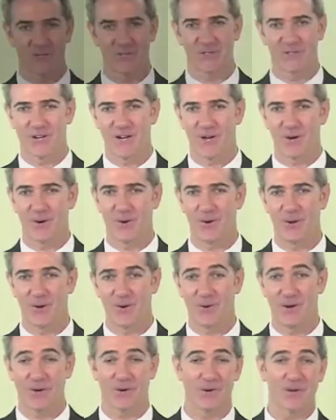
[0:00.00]
is Scott
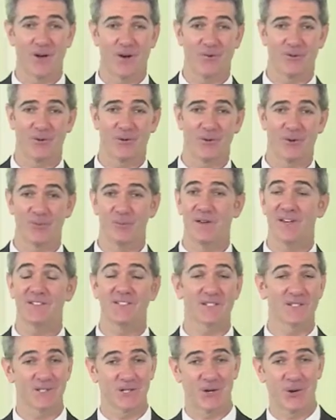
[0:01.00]
Arnaud, here to cover a little
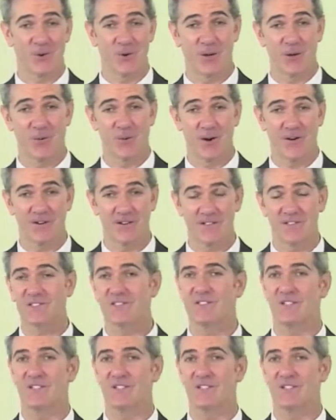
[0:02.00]
basic security awareness.